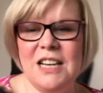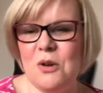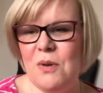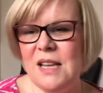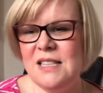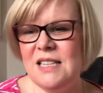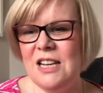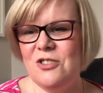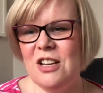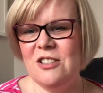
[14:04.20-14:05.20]
quick
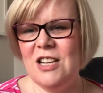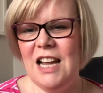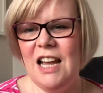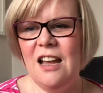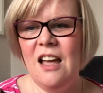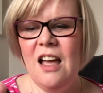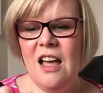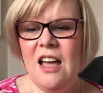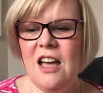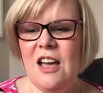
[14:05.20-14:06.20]
stitch actually,
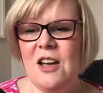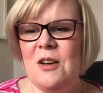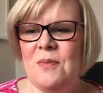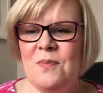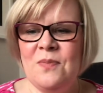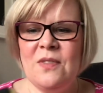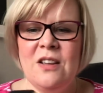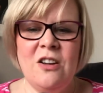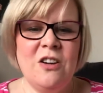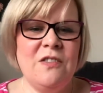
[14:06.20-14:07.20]
and
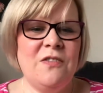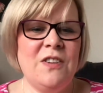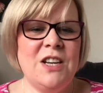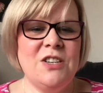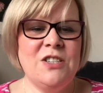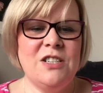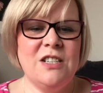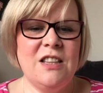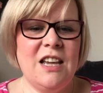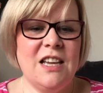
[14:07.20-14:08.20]
I
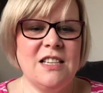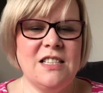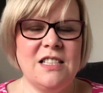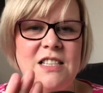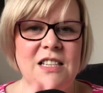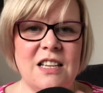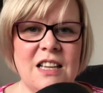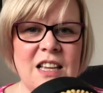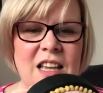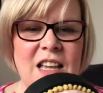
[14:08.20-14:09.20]
finished this
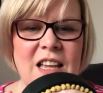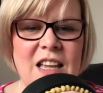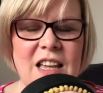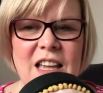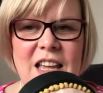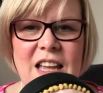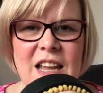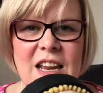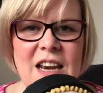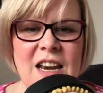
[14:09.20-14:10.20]

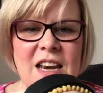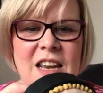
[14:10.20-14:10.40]
I'd